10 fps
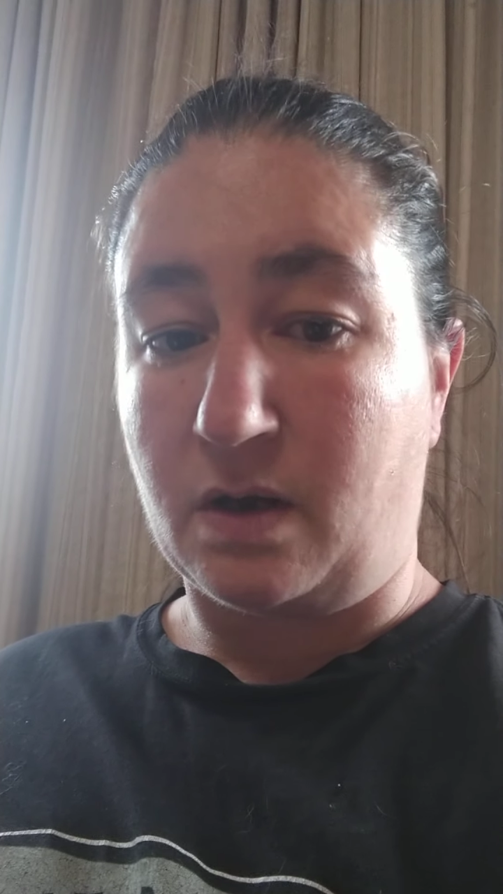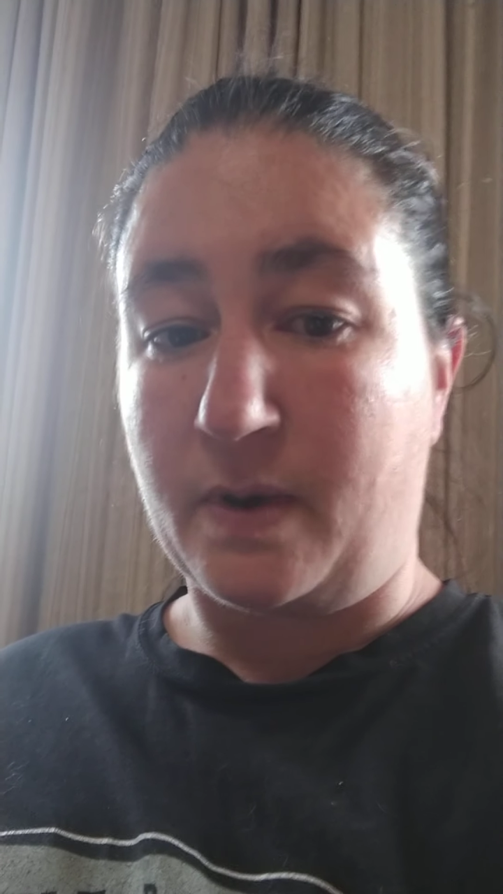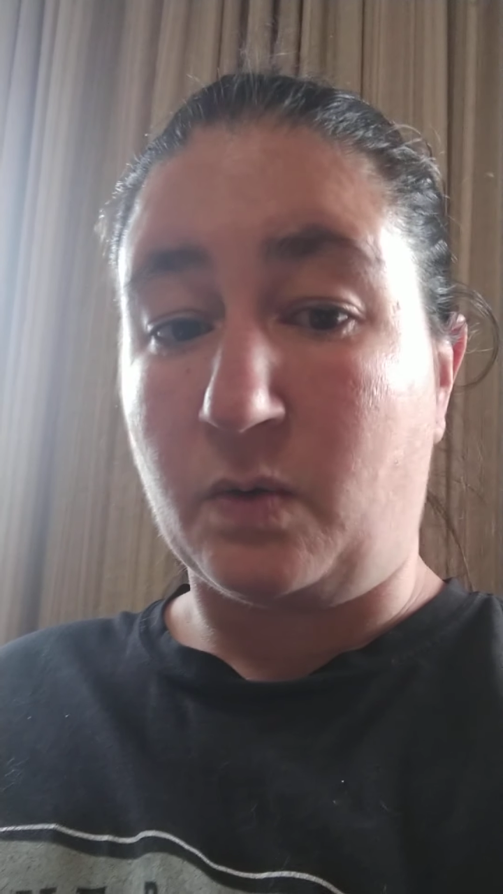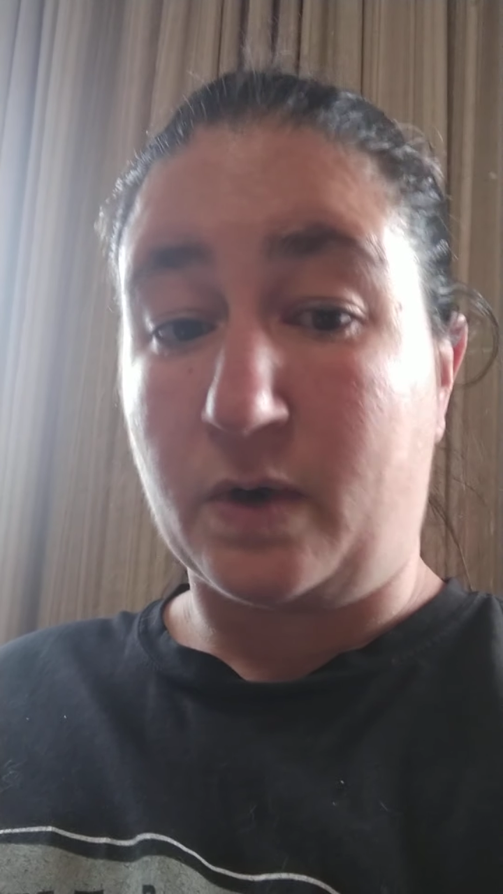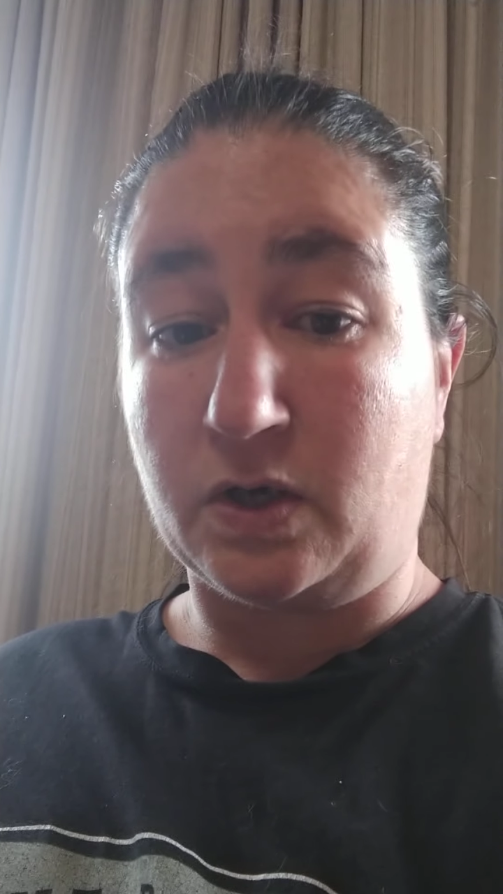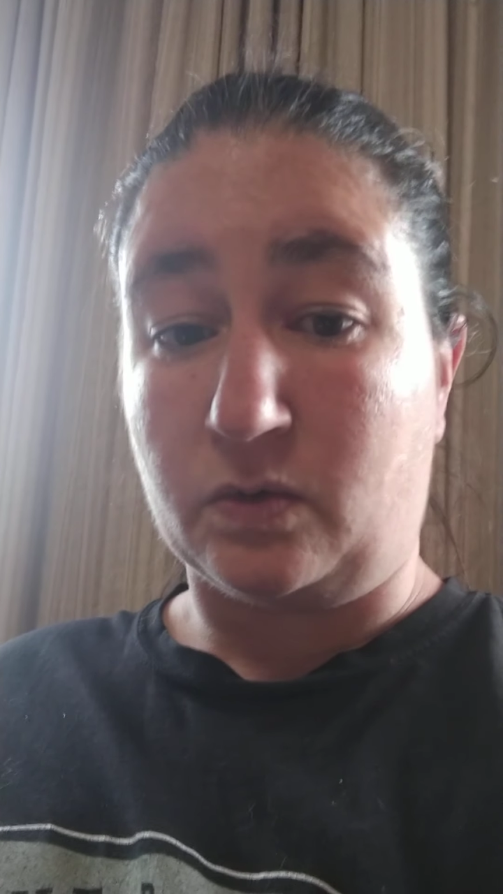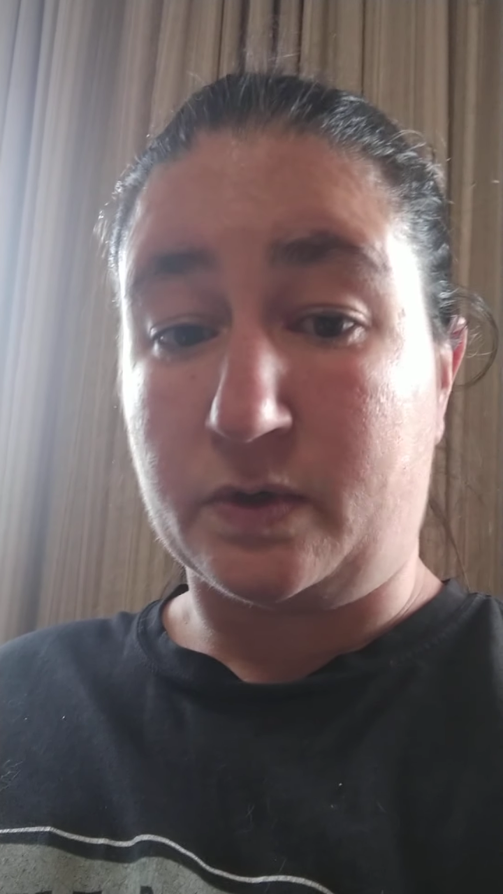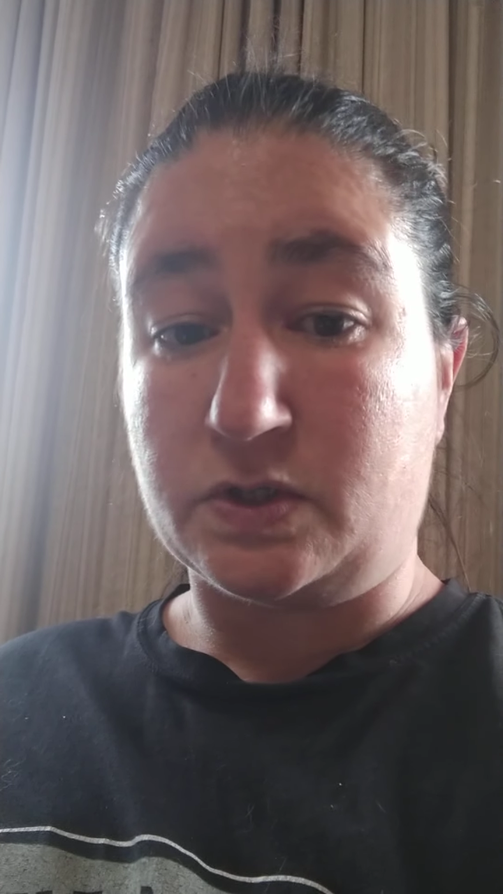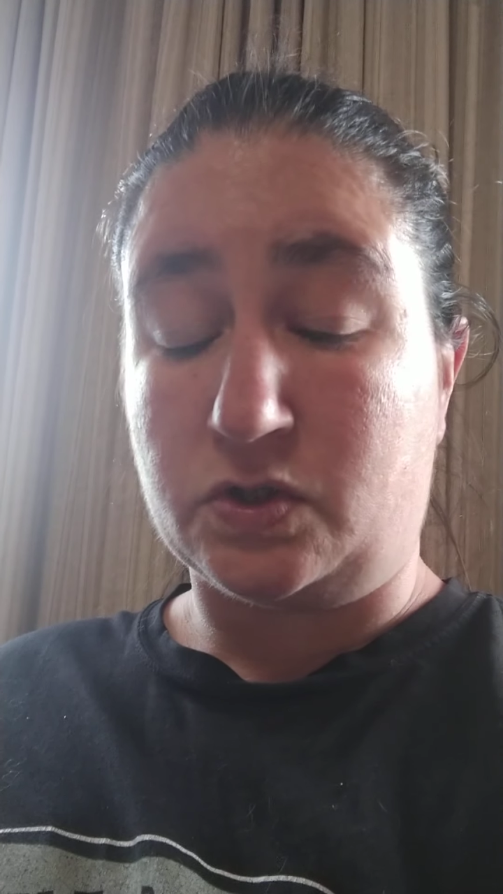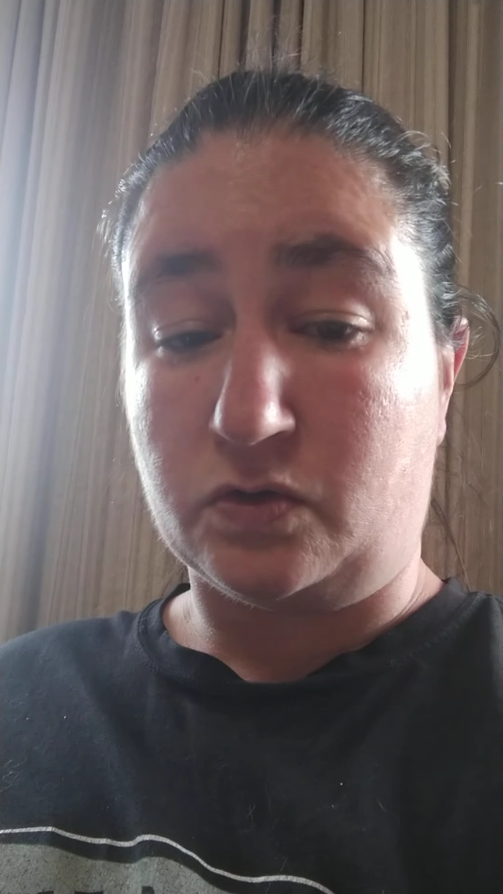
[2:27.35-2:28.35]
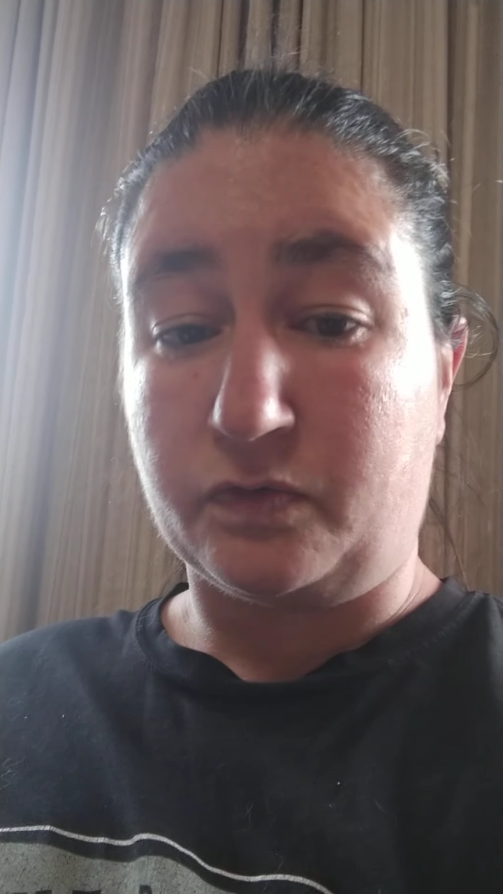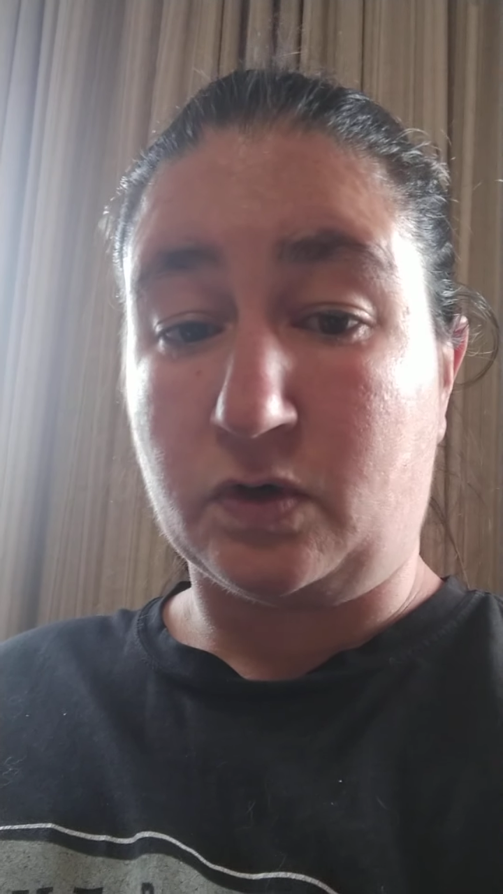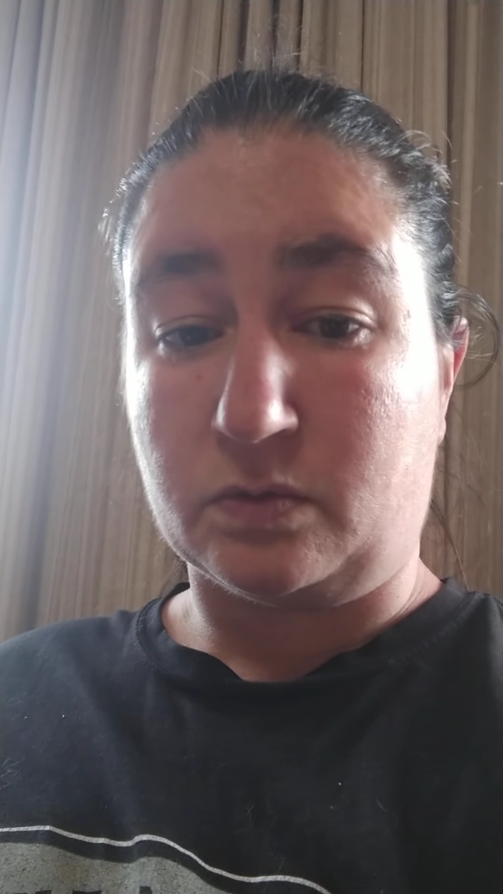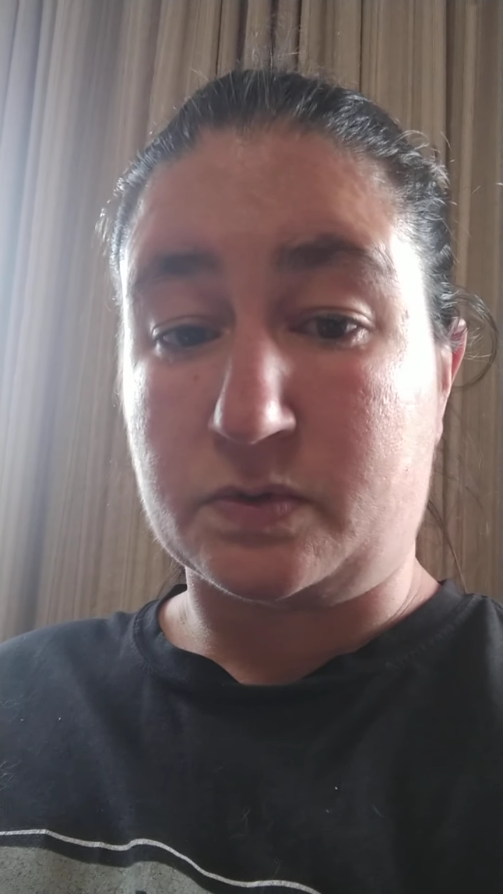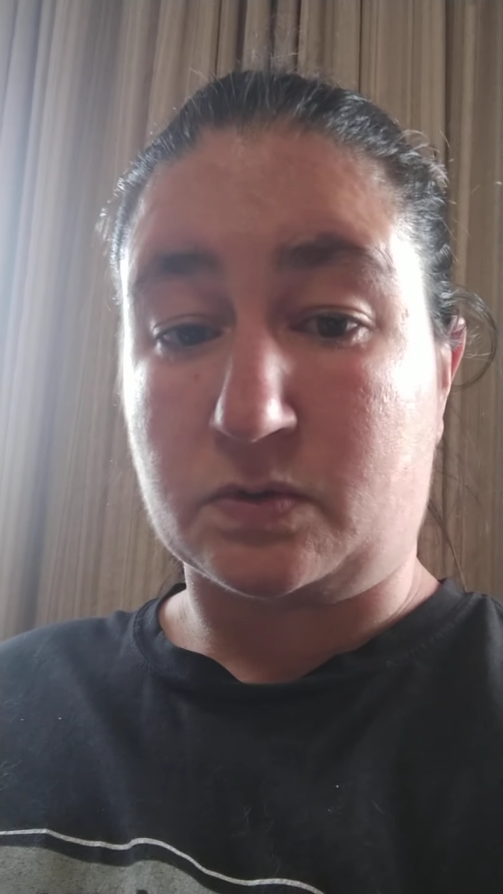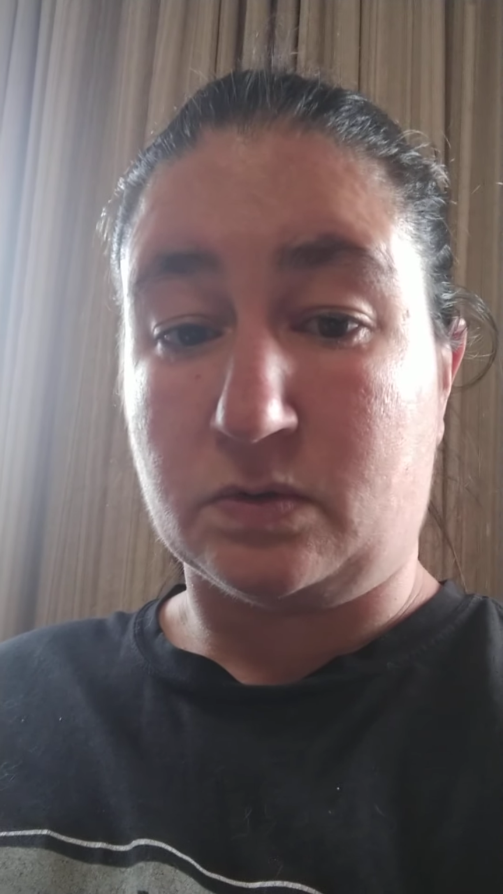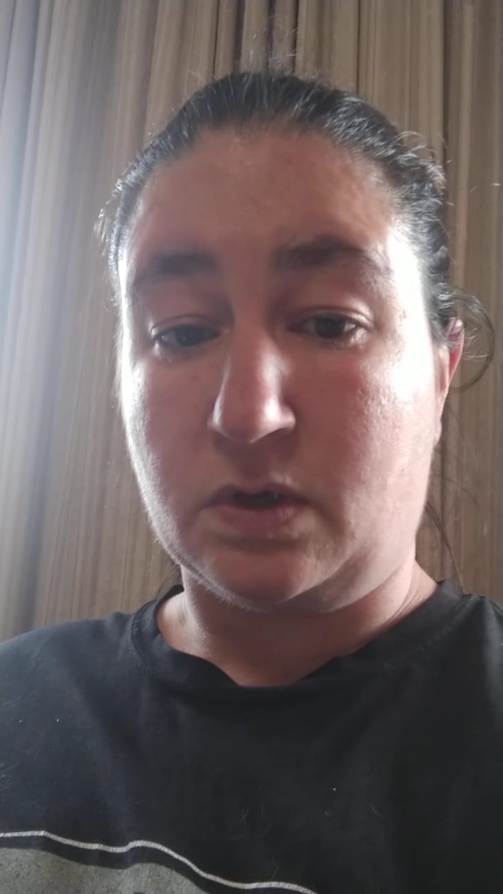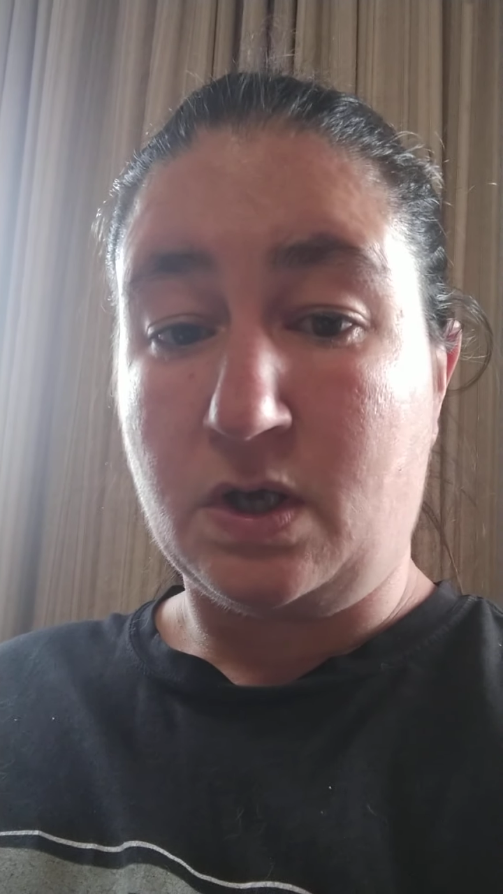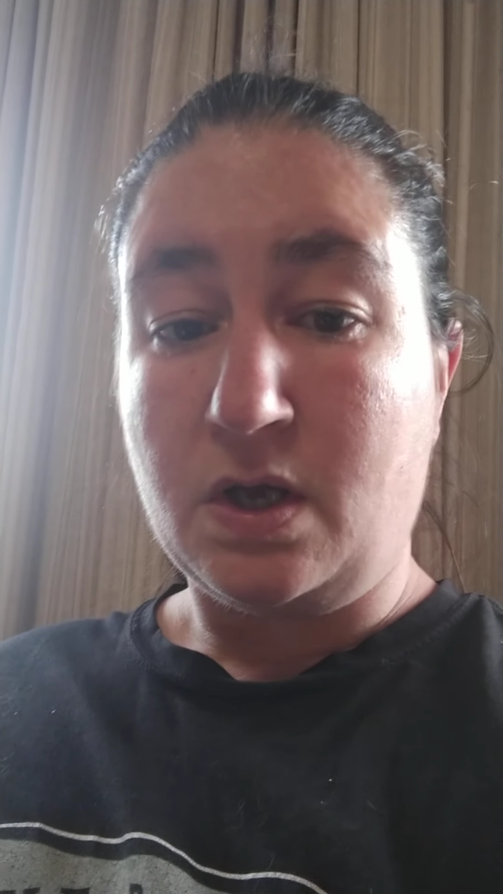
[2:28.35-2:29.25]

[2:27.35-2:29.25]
about what you're going to do for homeschool